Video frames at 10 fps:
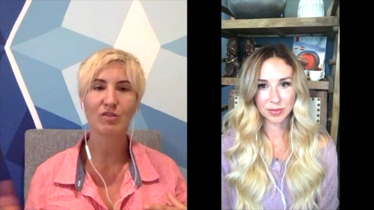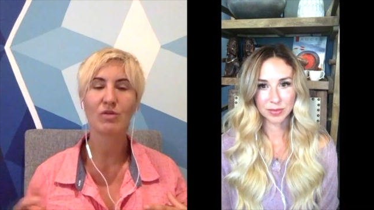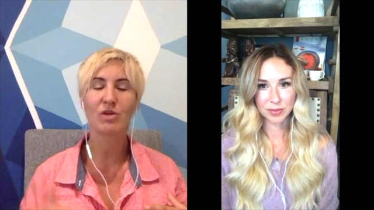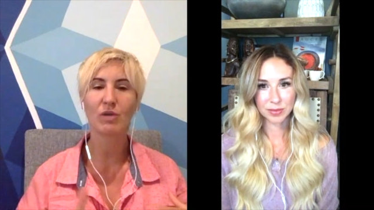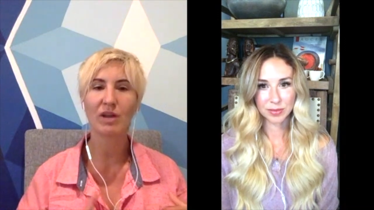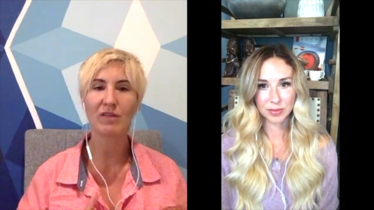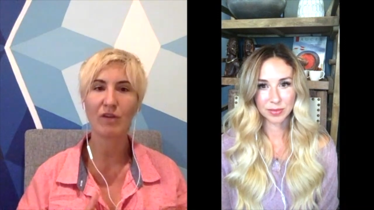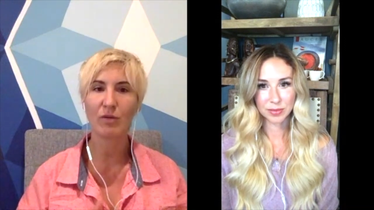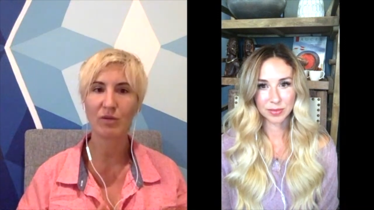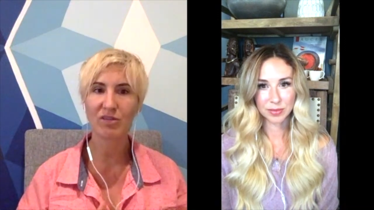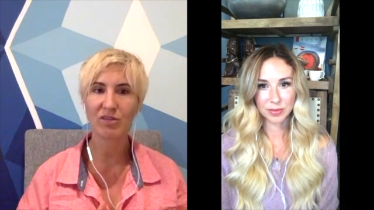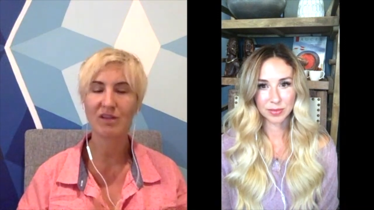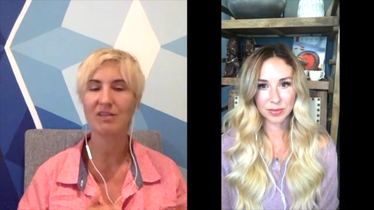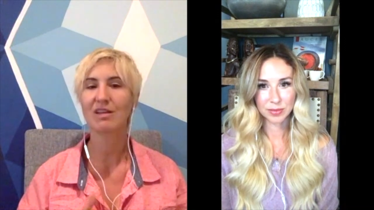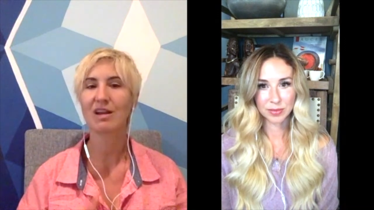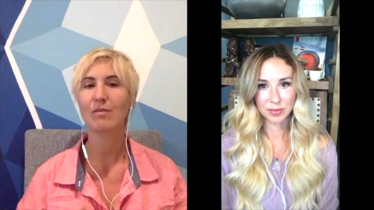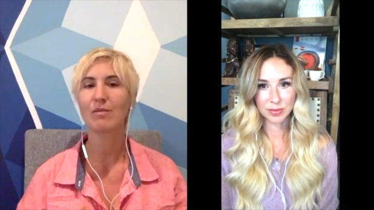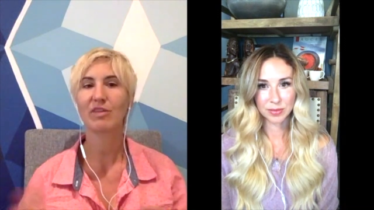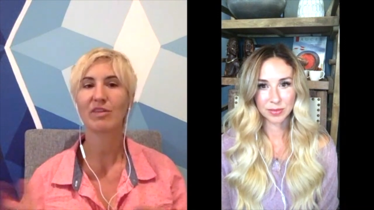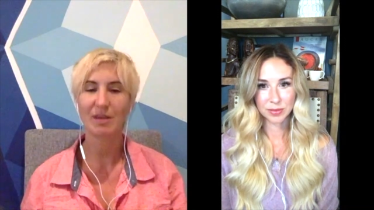Speaker 1: doing what I've always done is going to get
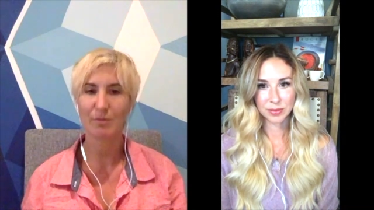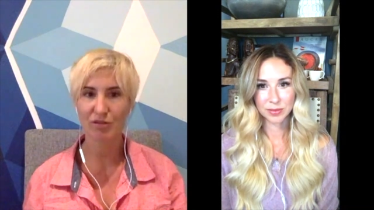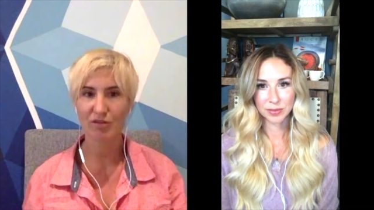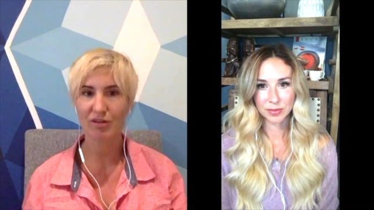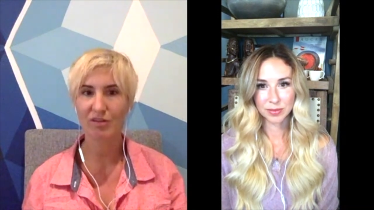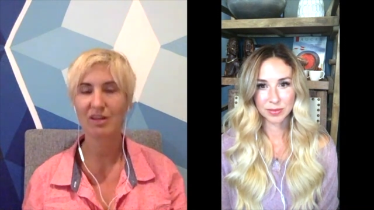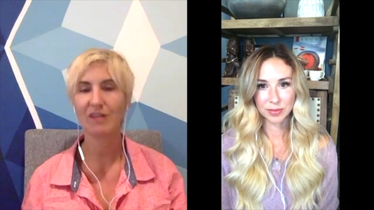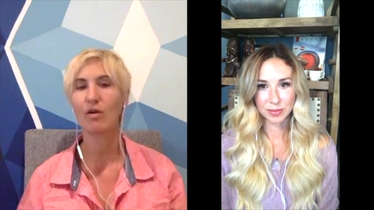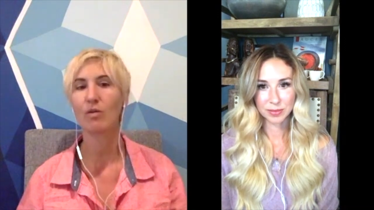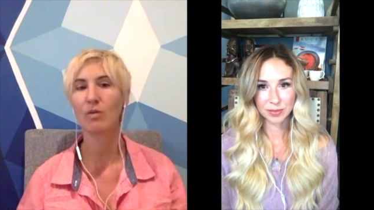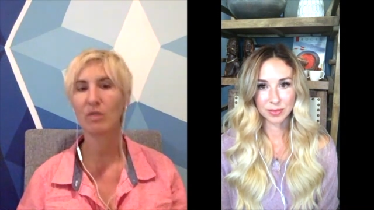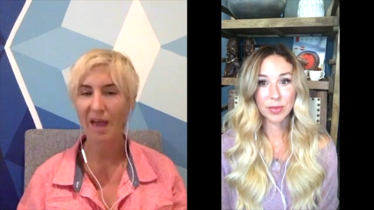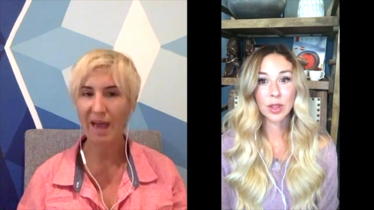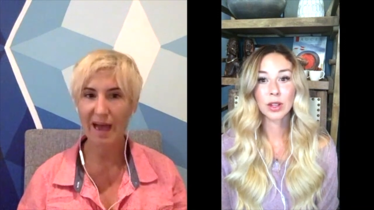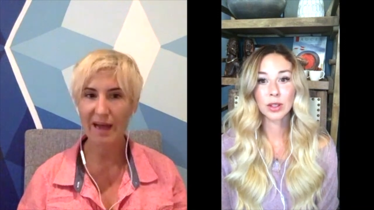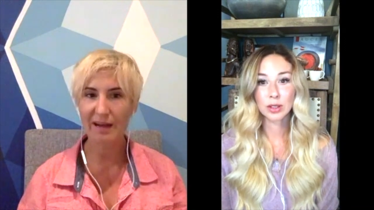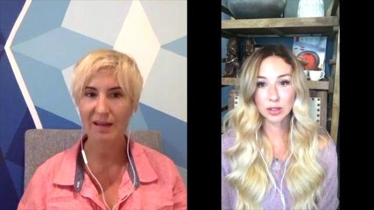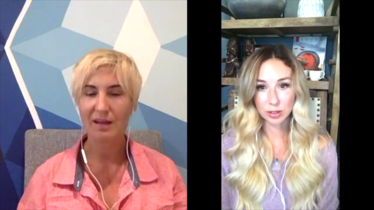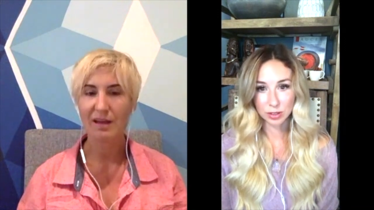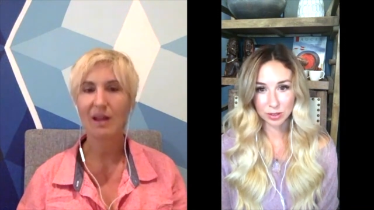me the same results that I've always had,
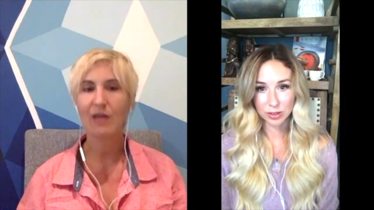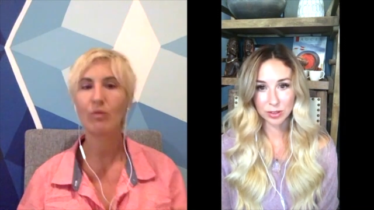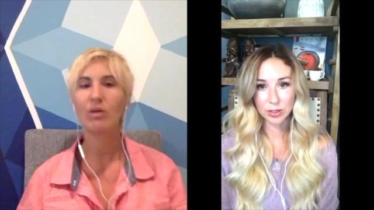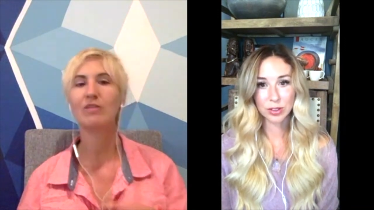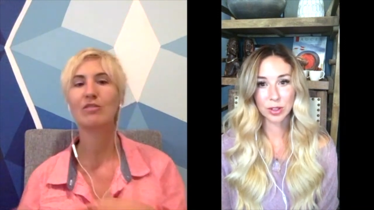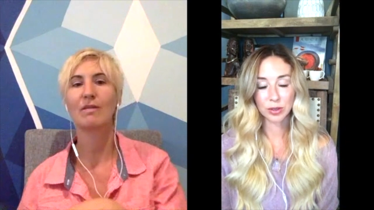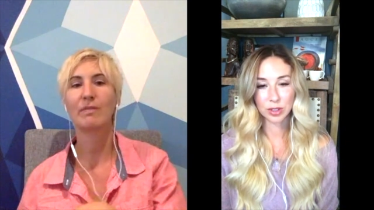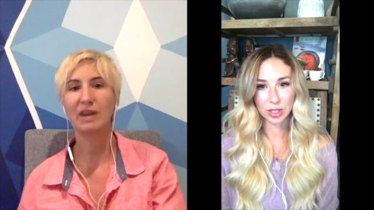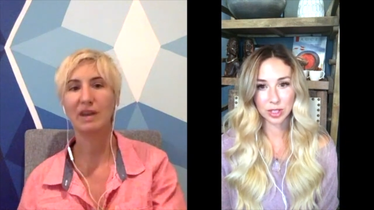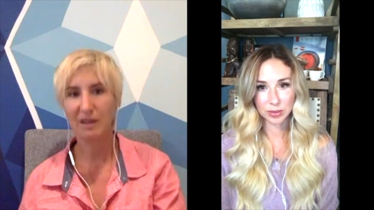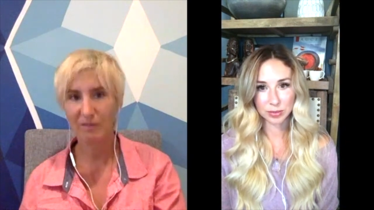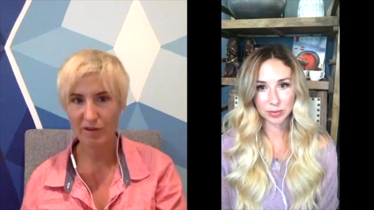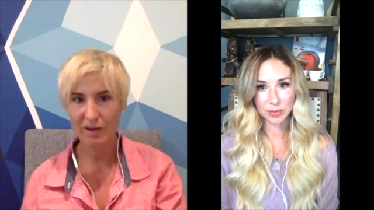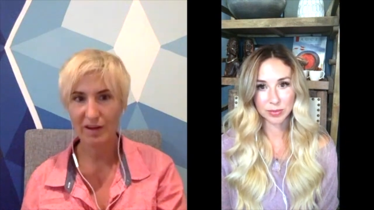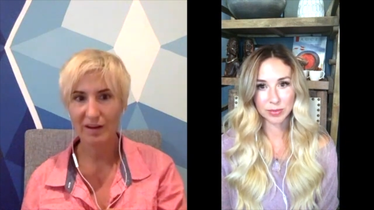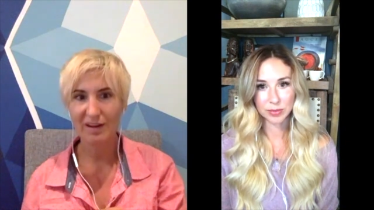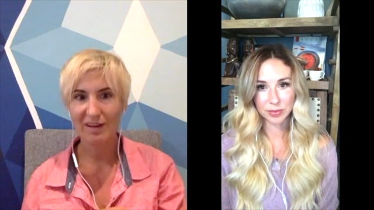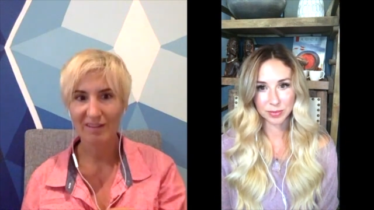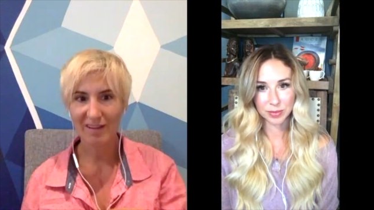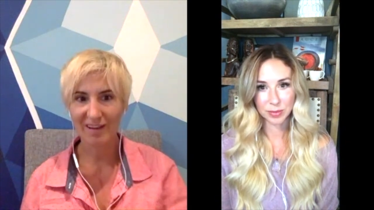and I want to do totally. something different.
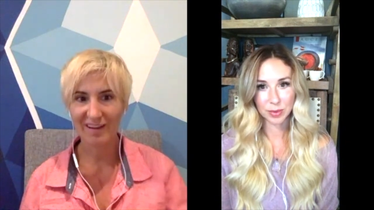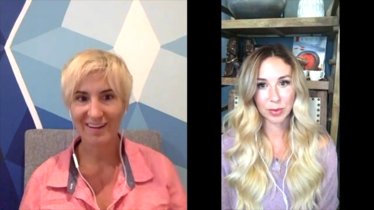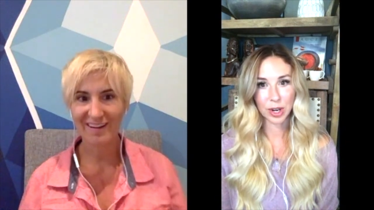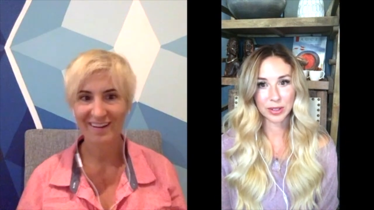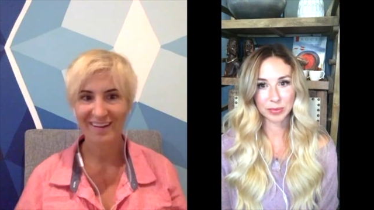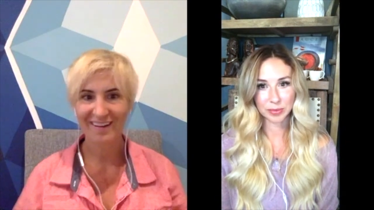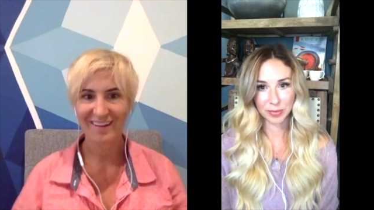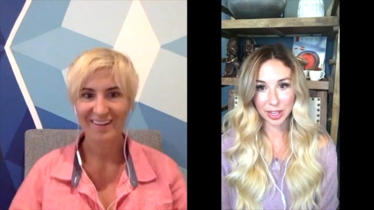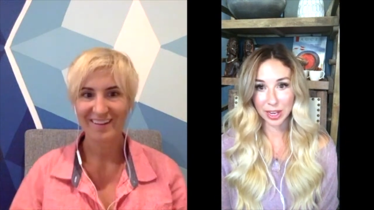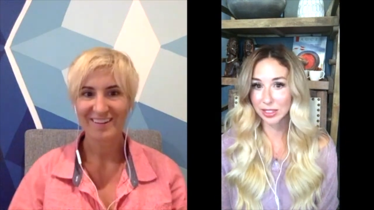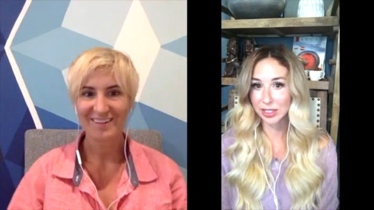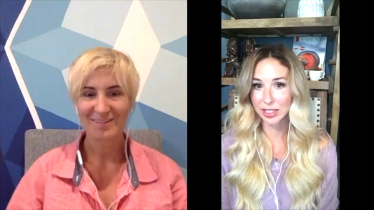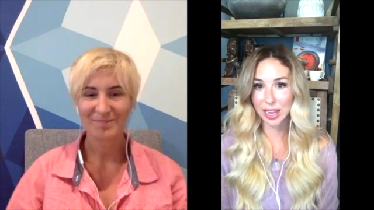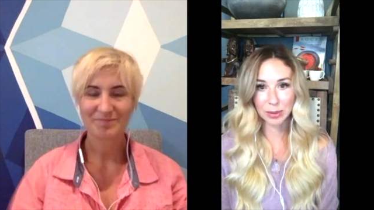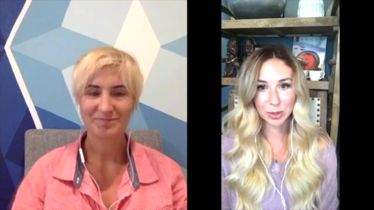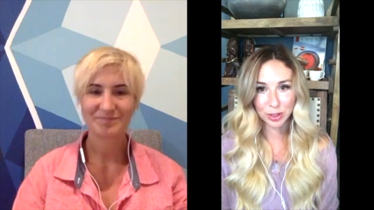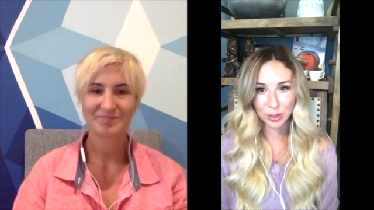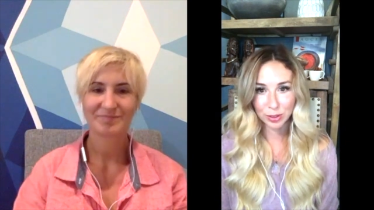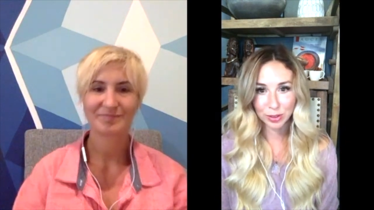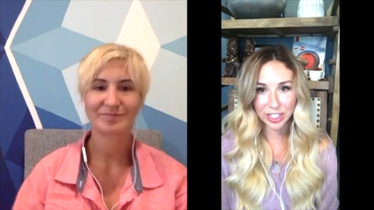
Speaker 2: Right. Right. Yes,
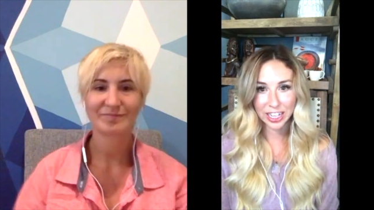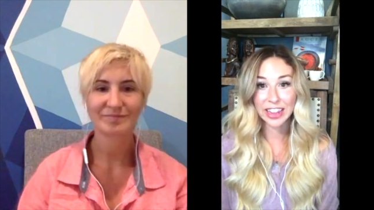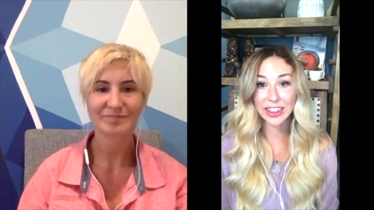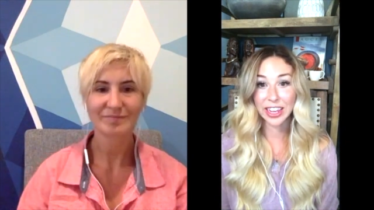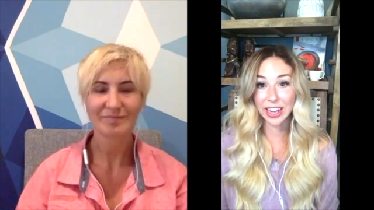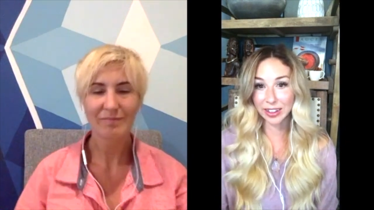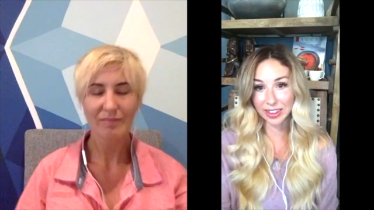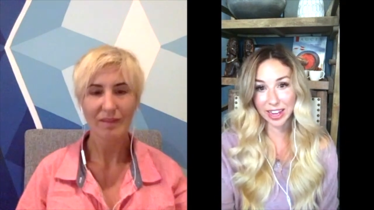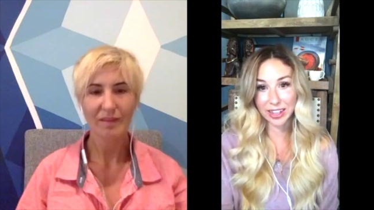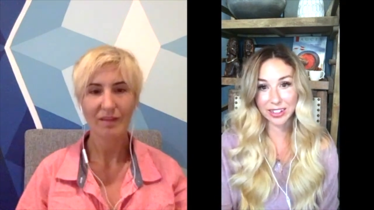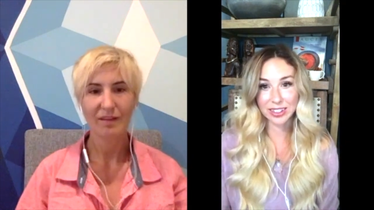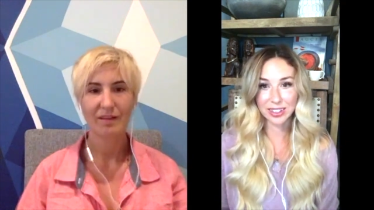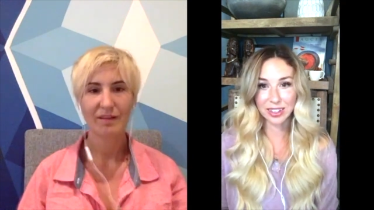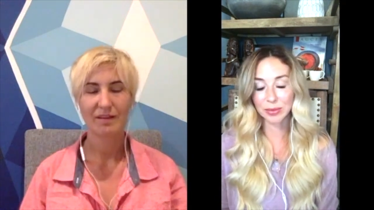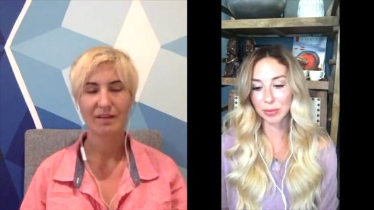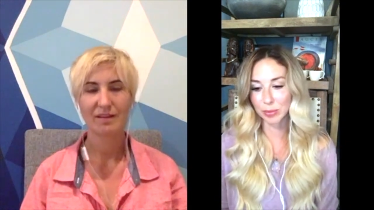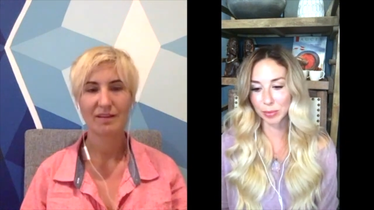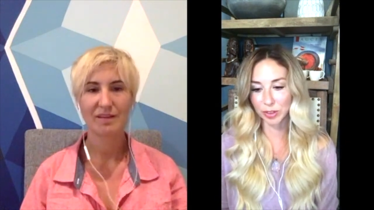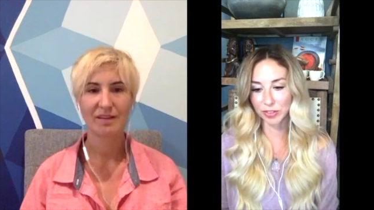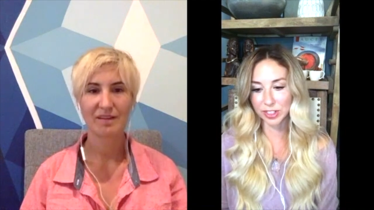absolutely. And that that's the
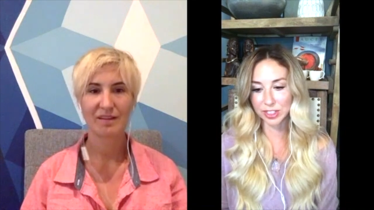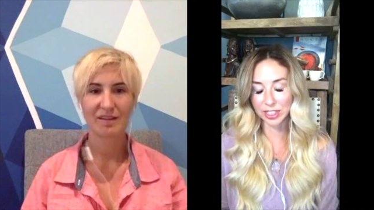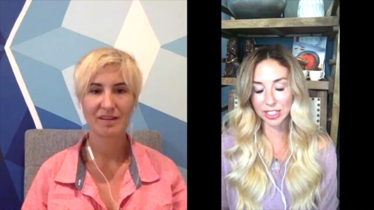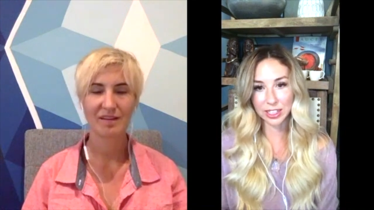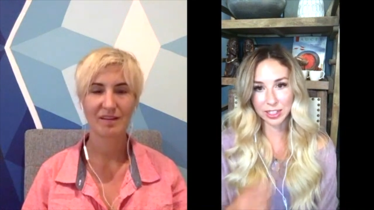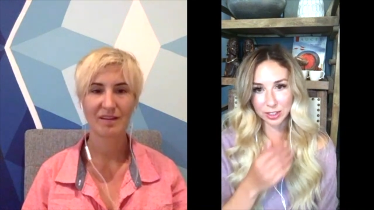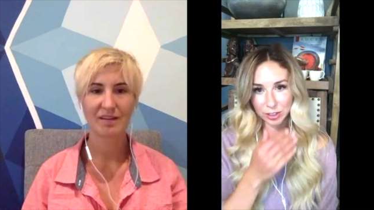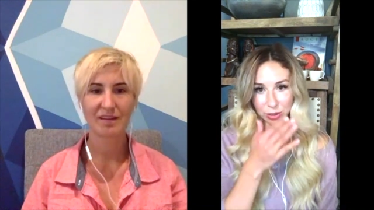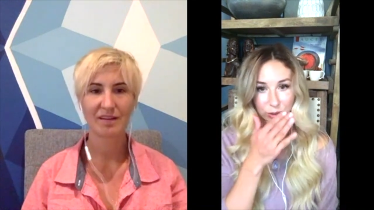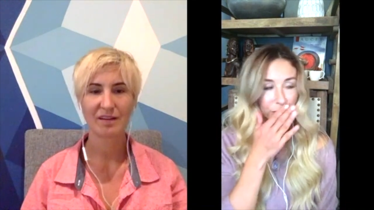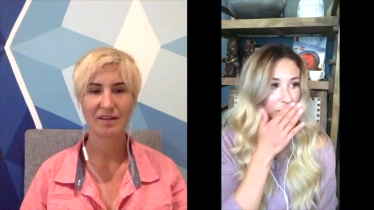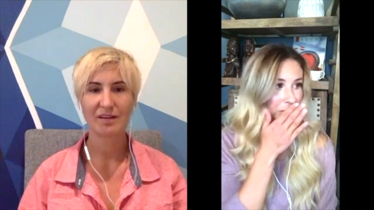perfect lead in into